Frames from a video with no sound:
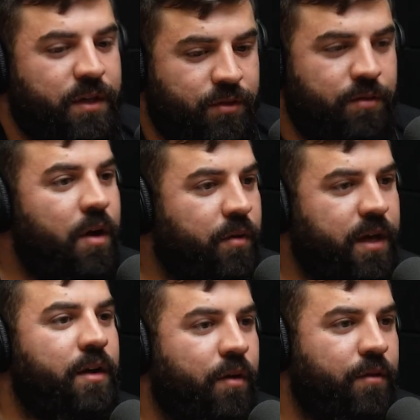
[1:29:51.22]
Because you know
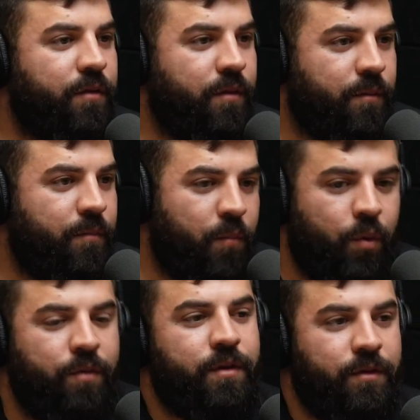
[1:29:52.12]
King Arthur
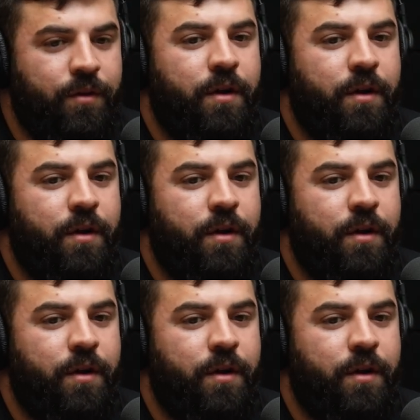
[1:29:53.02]
more than you